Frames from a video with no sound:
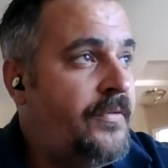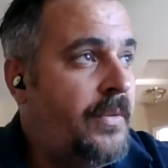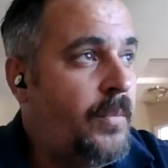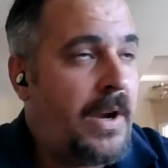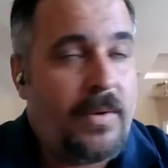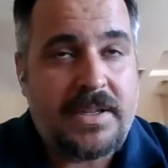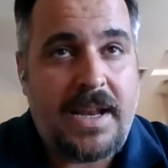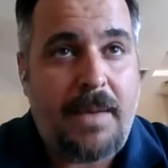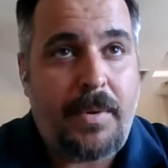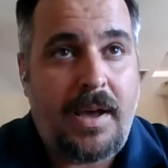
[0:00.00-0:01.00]
from when I was at
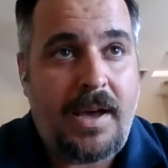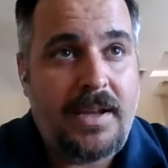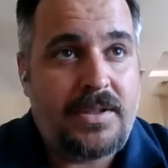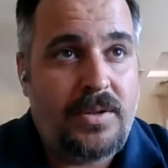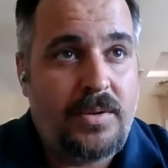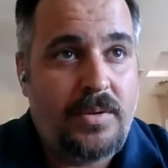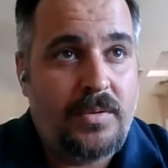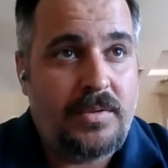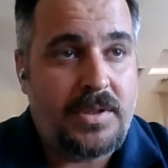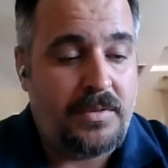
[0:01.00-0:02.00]
Napa High
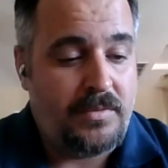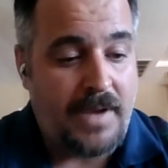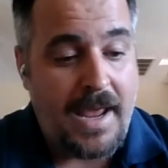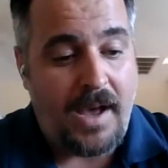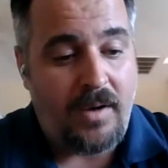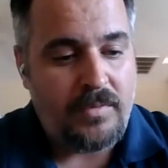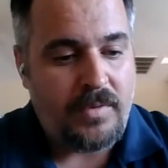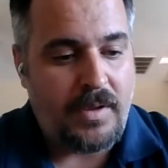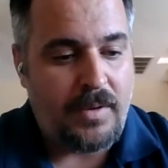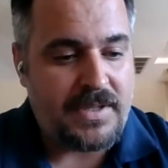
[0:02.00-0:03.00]
to now,
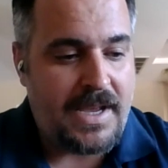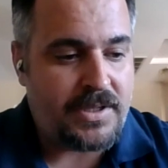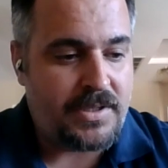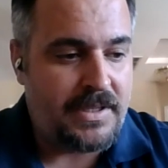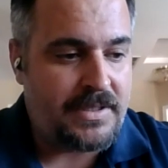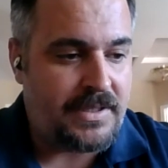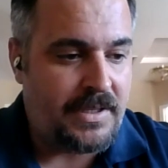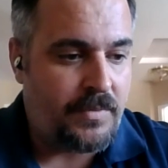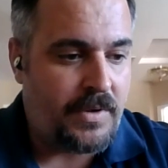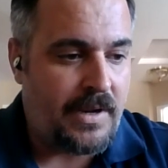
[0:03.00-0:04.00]
I was actually a
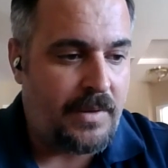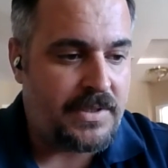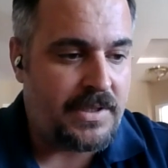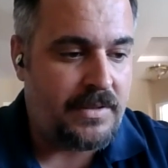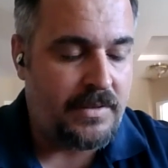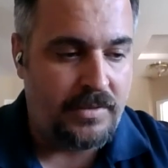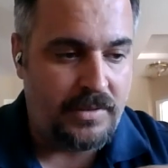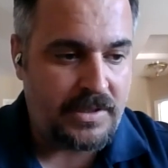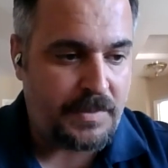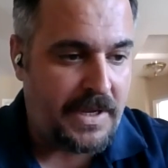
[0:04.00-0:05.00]
stint where I was in
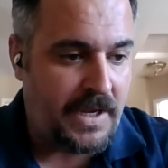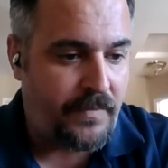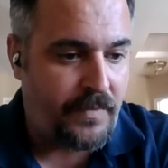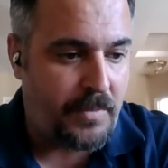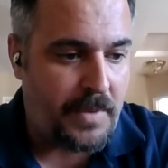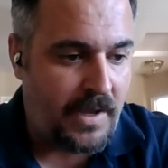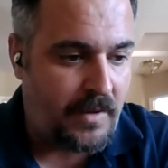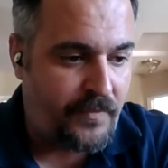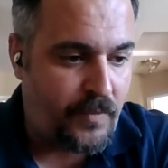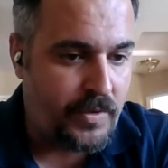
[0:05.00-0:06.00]
Spain for
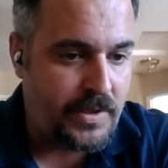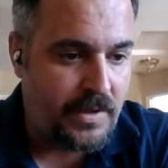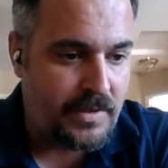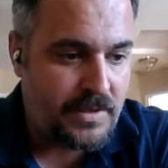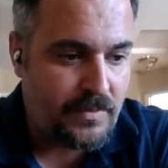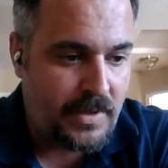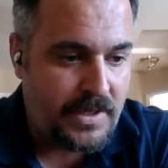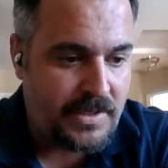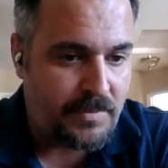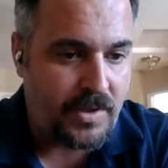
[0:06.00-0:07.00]
about 4 years, where I
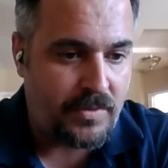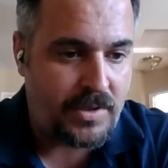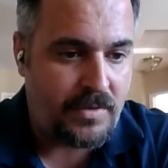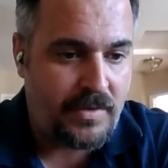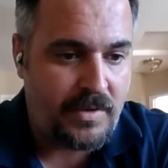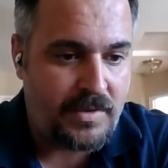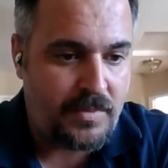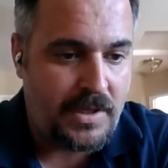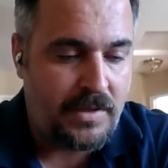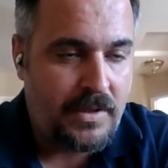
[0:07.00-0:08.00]
did some coaching over there as
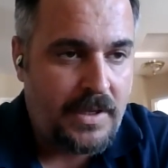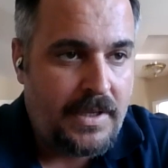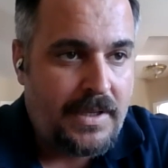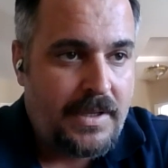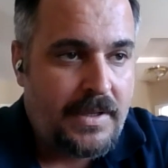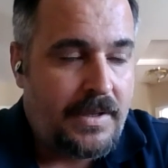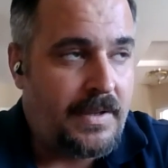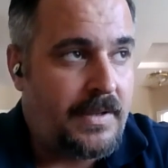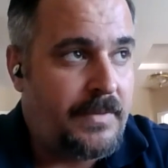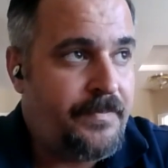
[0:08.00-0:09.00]
well.
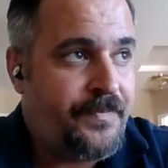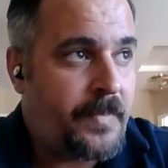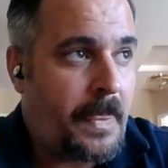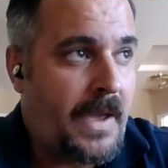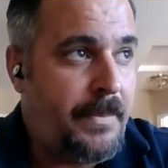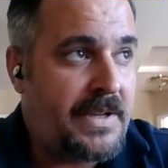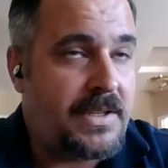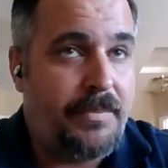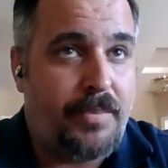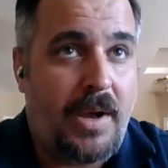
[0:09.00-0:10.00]
Um, I
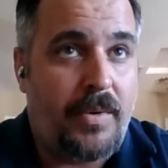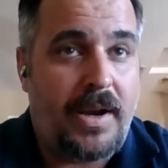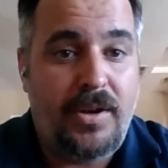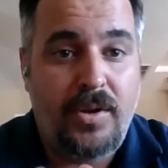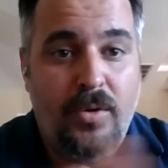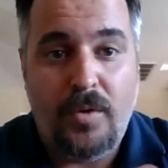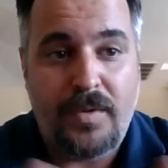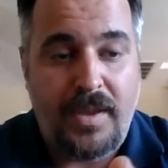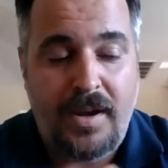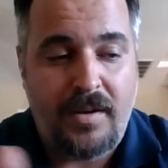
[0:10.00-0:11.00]
basically brought what I knew
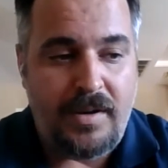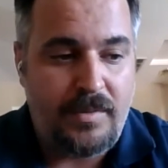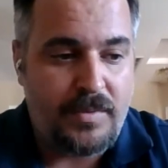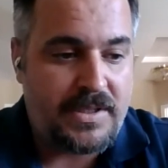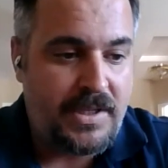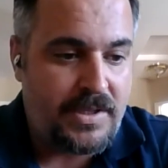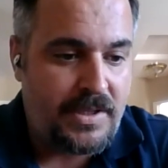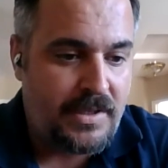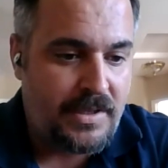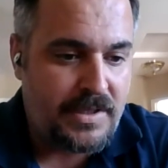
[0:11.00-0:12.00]
over there, and it was
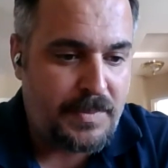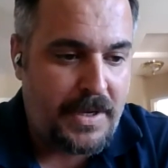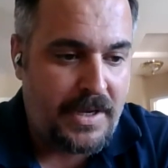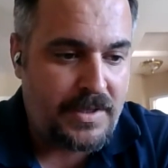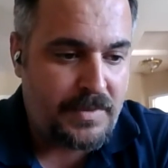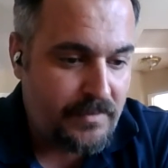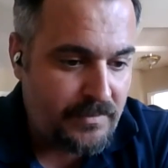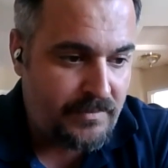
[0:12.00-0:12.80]
teaching the Spanish